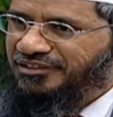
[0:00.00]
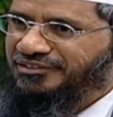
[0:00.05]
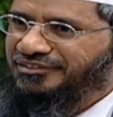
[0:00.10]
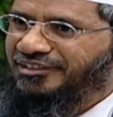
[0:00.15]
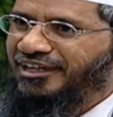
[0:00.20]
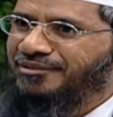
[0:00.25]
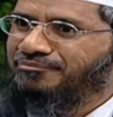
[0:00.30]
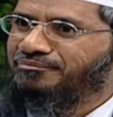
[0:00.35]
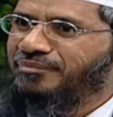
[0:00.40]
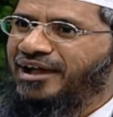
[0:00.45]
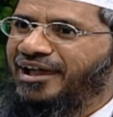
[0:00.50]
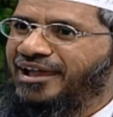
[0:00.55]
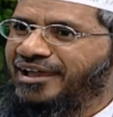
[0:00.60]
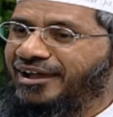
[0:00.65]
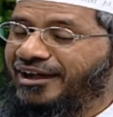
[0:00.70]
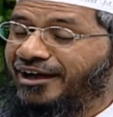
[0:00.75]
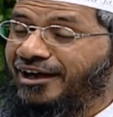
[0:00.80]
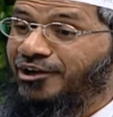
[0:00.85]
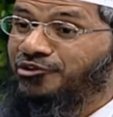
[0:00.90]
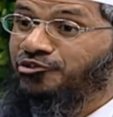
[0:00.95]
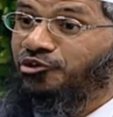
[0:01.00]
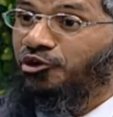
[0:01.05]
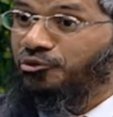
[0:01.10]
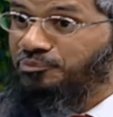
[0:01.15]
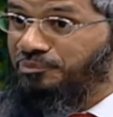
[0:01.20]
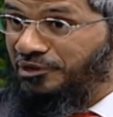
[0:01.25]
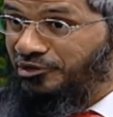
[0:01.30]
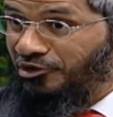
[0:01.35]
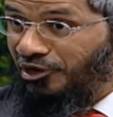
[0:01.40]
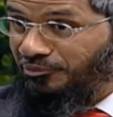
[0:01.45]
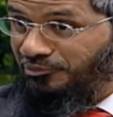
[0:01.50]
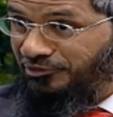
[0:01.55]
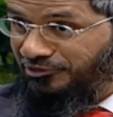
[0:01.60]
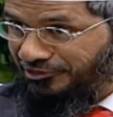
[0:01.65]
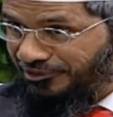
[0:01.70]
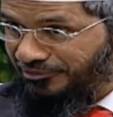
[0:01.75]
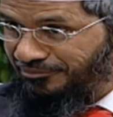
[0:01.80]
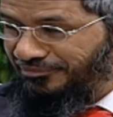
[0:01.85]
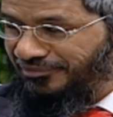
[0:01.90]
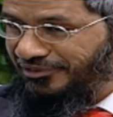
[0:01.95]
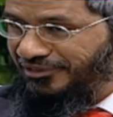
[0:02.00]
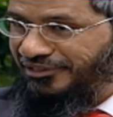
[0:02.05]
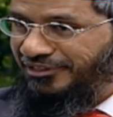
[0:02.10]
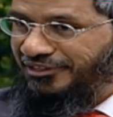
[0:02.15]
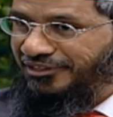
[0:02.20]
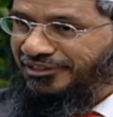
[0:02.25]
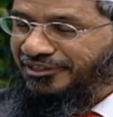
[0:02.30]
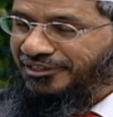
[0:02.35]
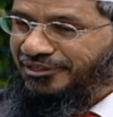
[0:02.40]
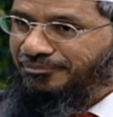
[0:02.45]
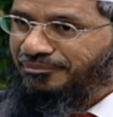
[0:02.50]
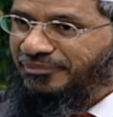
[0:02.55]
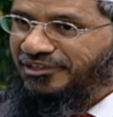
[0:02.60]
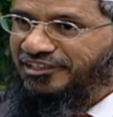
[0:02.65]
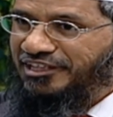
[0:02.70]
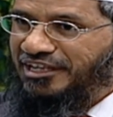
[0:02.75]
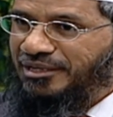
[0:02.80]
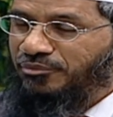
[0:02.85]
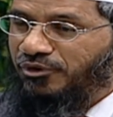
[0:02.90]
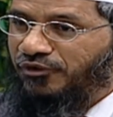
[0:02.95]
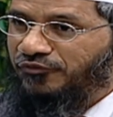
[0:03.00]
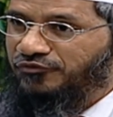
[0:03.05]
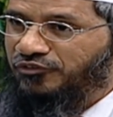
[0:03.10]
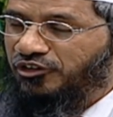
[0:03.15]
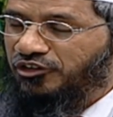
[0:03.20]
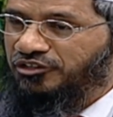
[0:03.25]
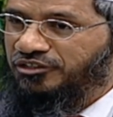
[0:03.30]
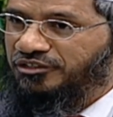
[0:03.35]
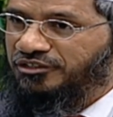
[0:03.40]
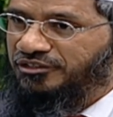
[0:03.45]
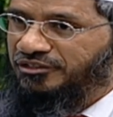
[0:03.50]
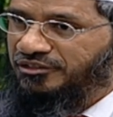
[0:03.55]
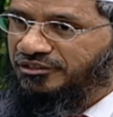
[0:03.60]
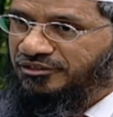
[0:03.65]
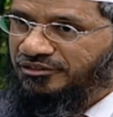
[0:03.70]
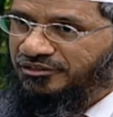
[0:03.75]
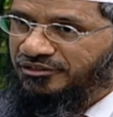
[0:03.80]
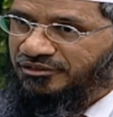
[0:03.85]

done by a European non-Muslim by the name of Dr.